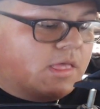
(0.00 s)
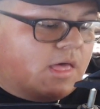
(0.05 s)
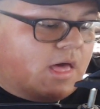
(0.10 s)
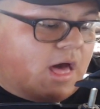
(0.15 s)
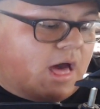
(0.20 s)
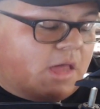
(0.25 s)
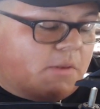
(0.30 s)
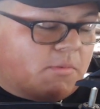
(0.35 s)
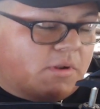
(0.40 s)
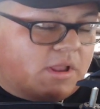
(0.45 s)

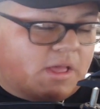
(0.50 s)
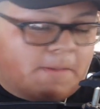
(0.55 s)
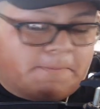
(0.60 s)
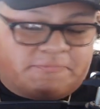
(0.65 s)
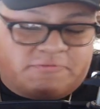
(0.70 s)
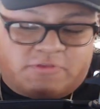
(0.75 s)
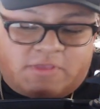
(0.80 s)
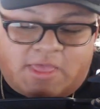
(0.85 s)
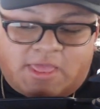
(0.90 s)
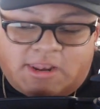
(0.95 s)
I don't want to
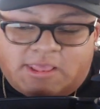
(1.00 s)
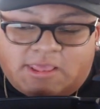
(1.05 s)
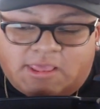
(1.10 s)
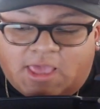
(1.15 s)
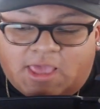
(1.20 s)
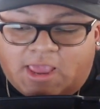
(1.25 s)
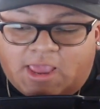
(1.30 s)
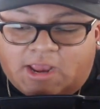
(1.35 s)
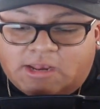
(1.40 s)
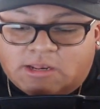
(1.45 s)
upset any
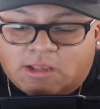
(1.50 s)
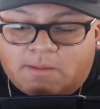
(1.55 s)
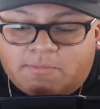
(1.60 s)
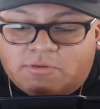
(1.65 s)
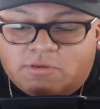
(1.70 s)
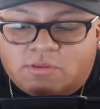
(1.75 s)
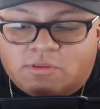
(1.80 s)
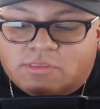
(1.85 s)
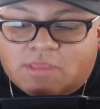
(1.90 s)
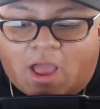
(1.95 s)

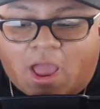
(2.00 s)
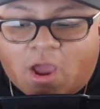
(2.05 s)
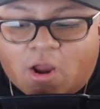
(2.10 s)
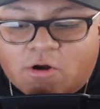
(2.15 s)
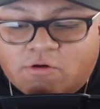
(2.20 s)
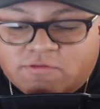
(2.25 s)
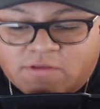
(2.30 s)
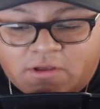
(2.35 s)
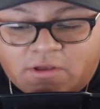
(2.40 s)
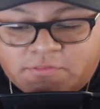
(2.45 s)
AEW
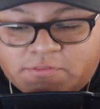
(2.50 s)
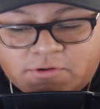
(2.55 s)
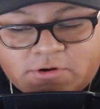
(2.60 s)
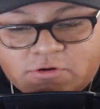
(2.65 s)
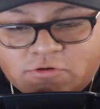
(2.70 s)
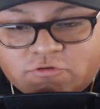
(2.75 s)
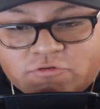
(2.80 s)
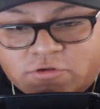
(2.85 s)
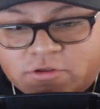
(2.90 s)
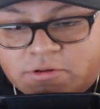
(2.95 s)
diehards out there
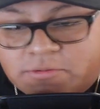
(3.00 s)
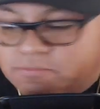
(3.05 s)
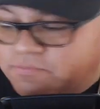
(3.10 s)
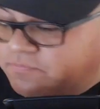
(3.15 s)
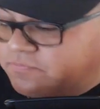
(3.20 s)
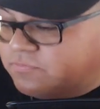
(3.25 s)
and shit.